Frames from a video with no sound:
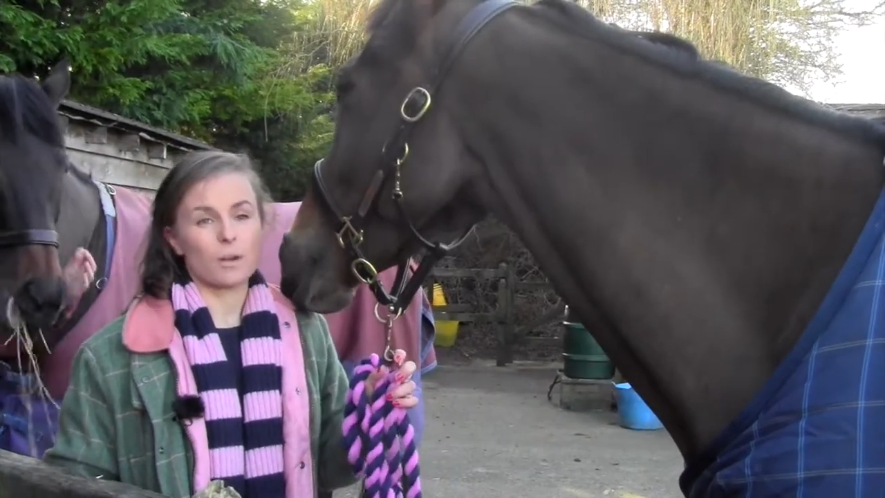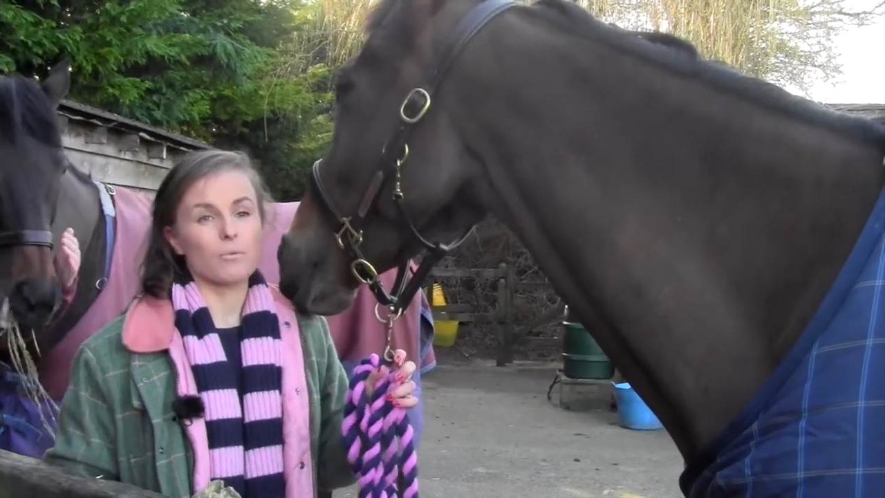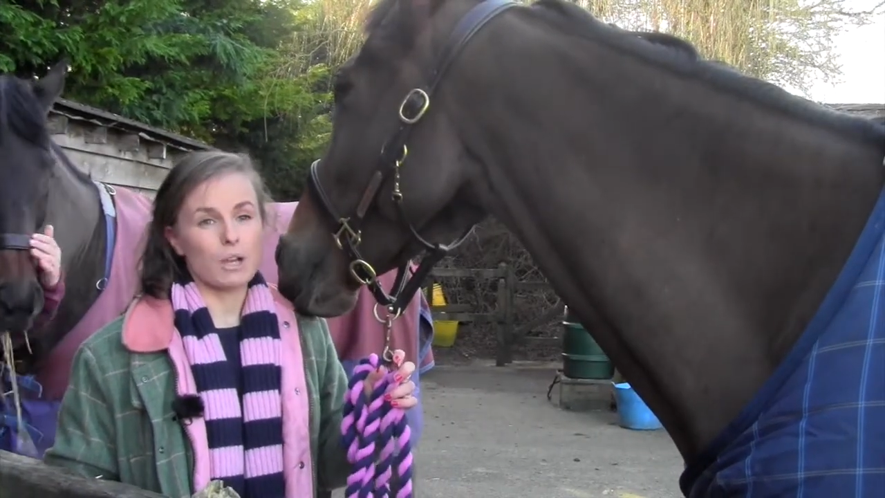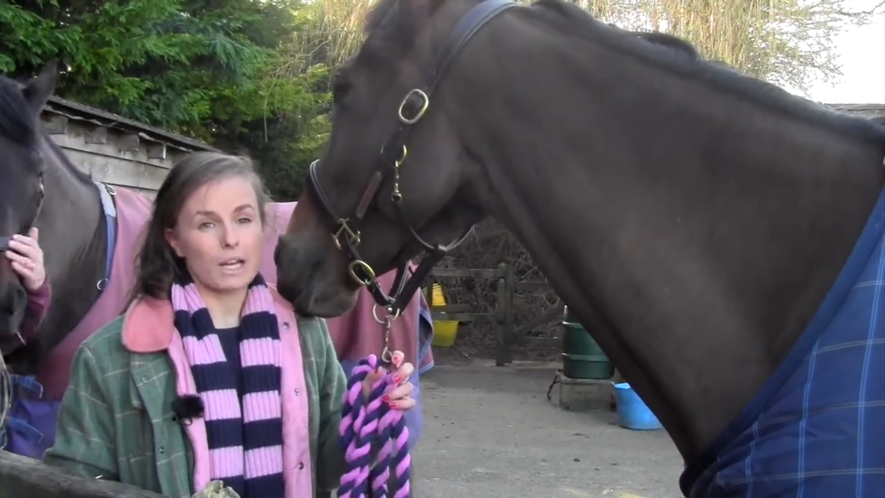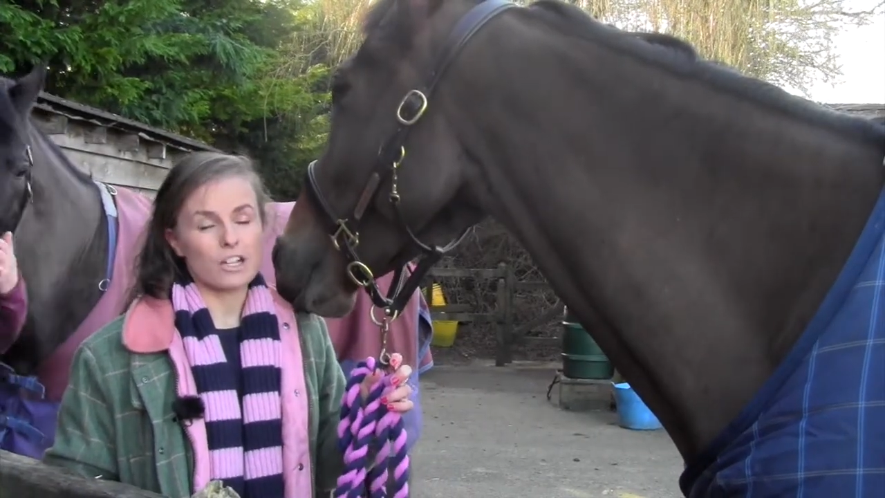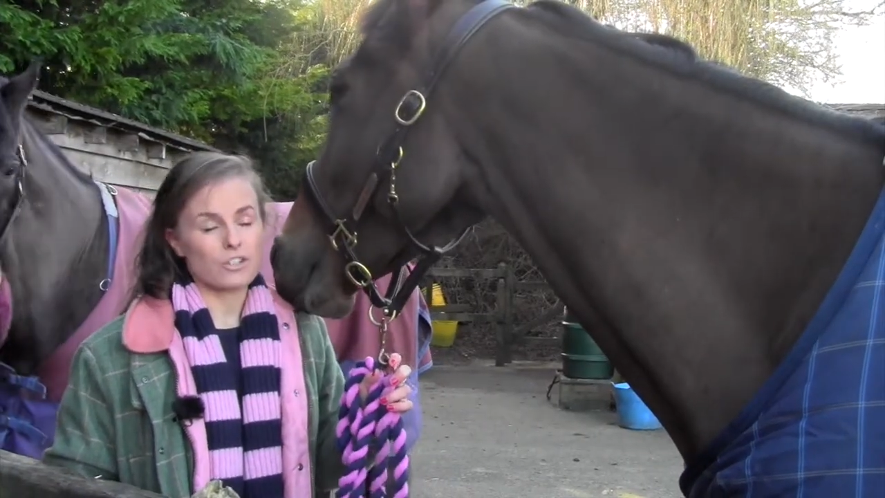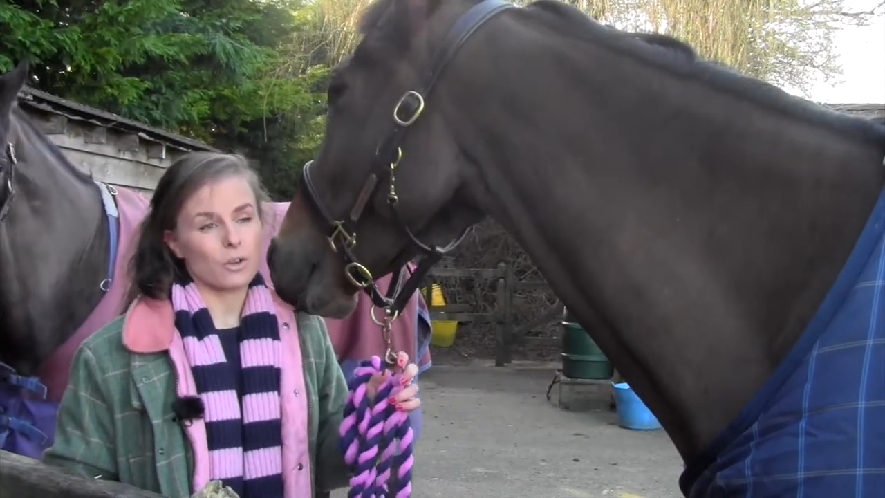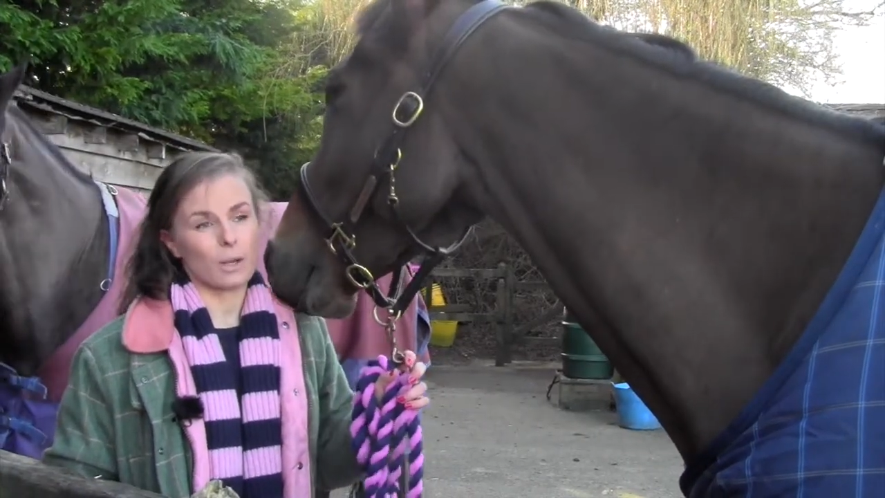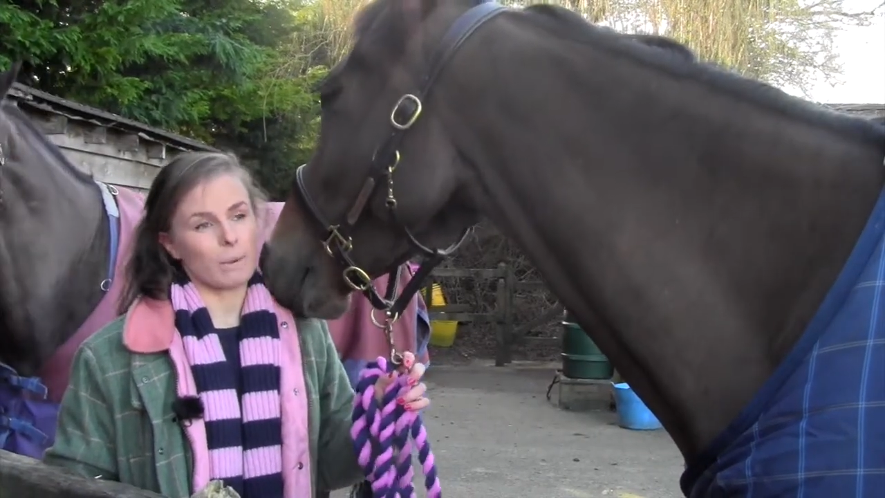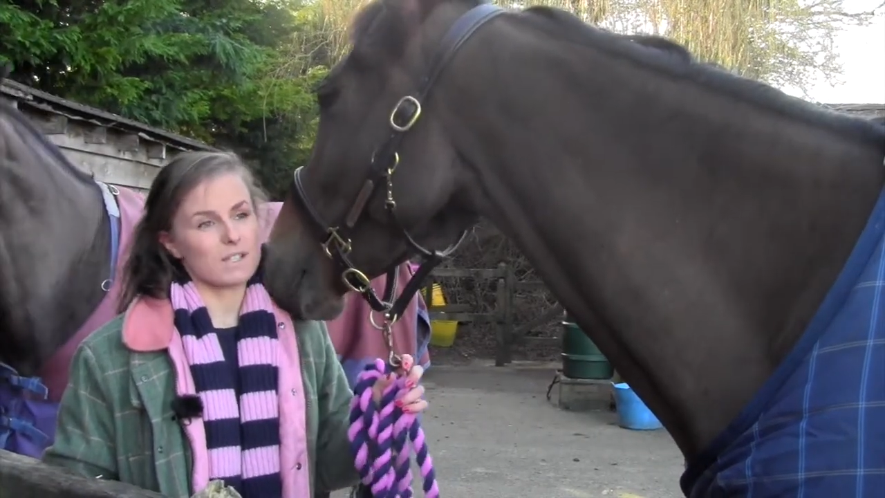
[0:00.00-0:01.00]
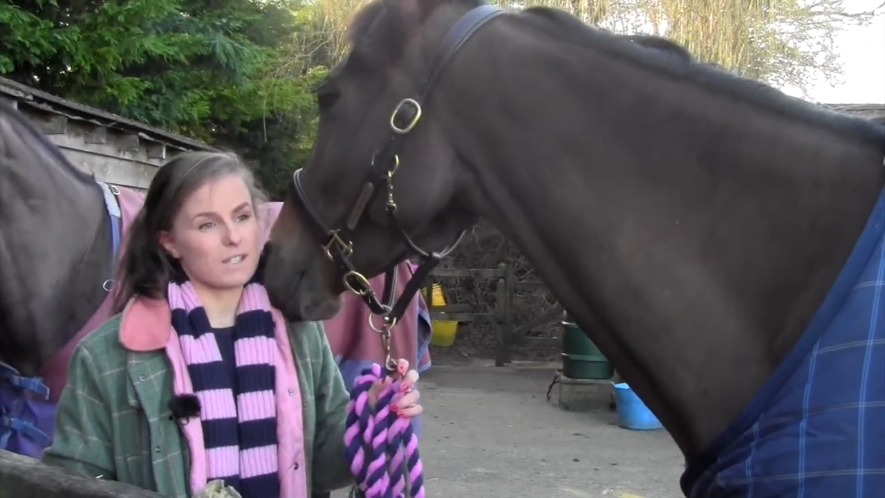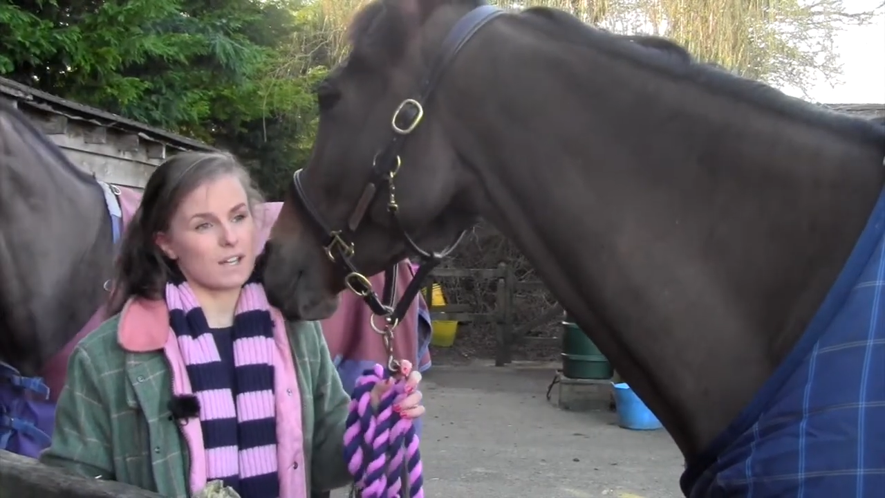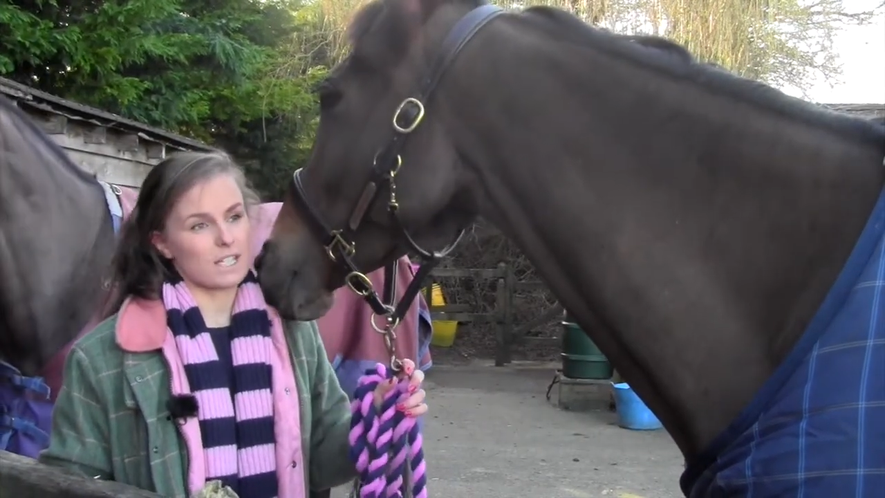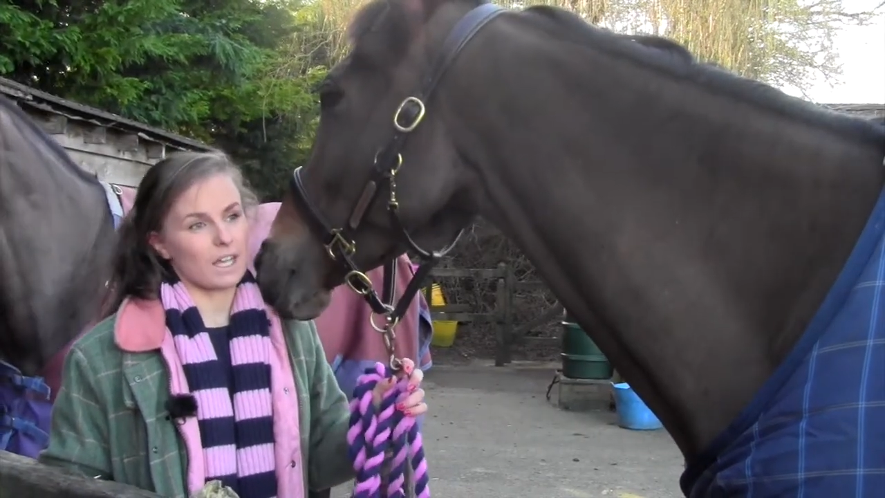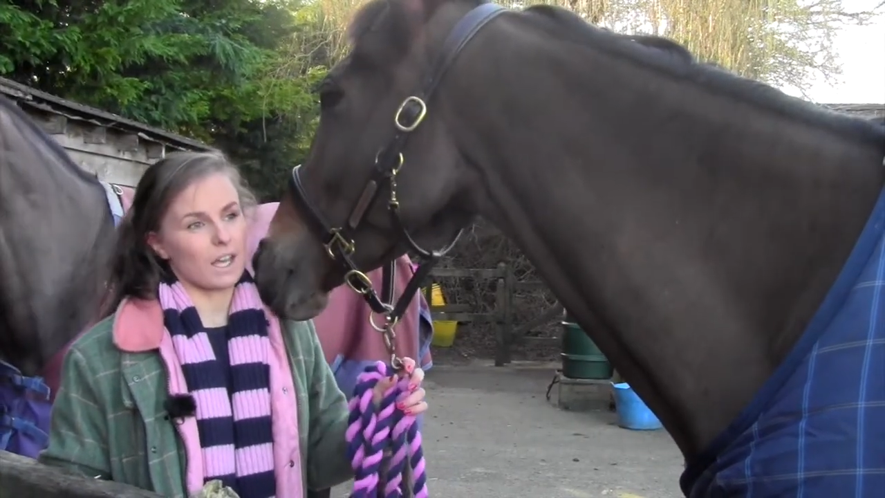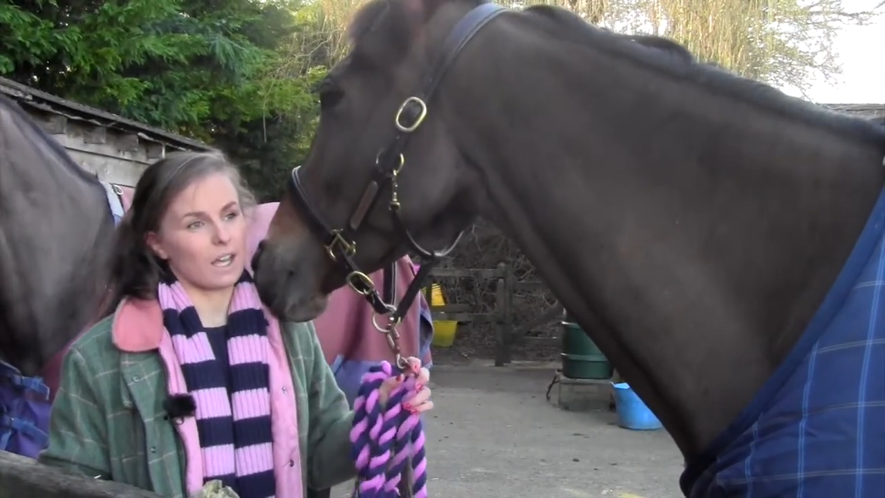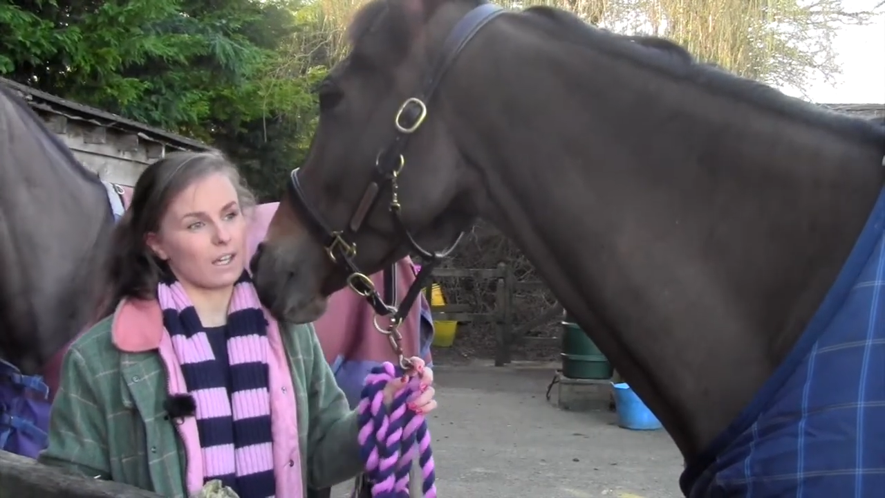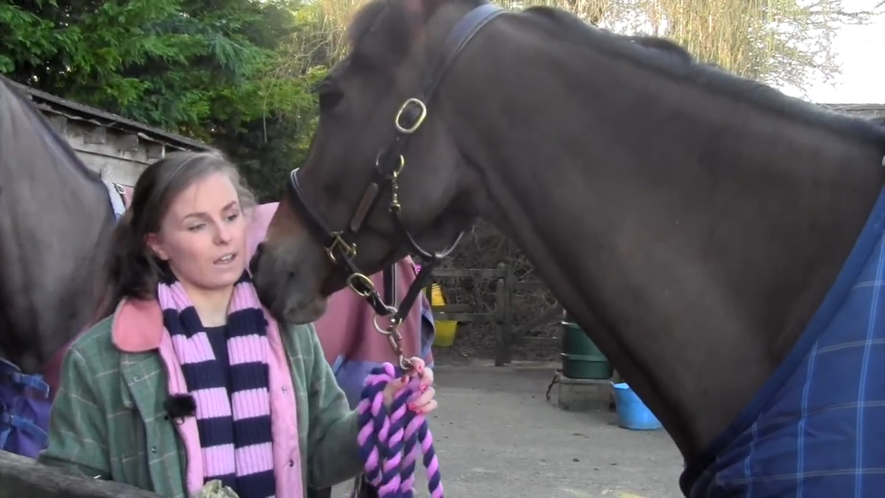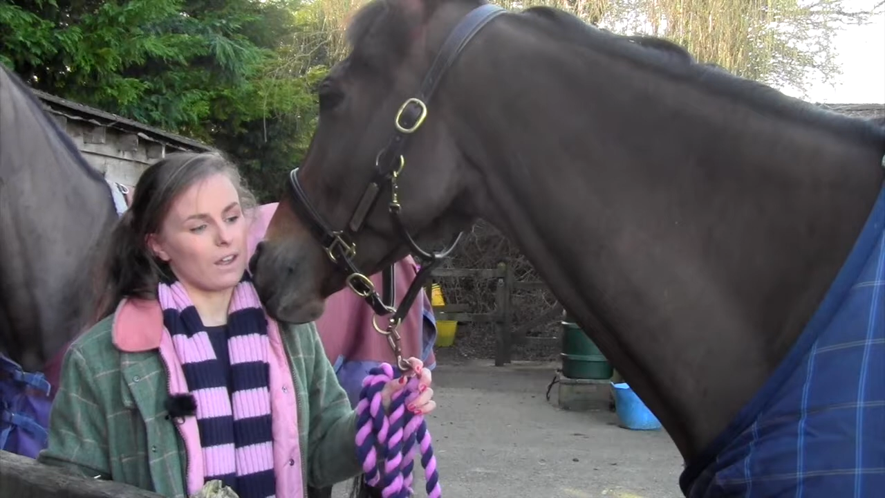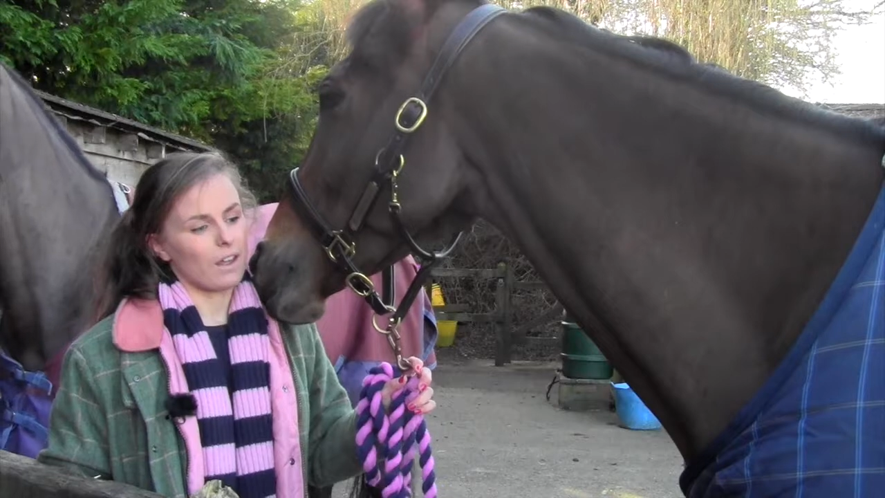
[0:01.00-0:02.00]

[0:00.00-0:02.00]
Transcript: I'm really enjoying my studying.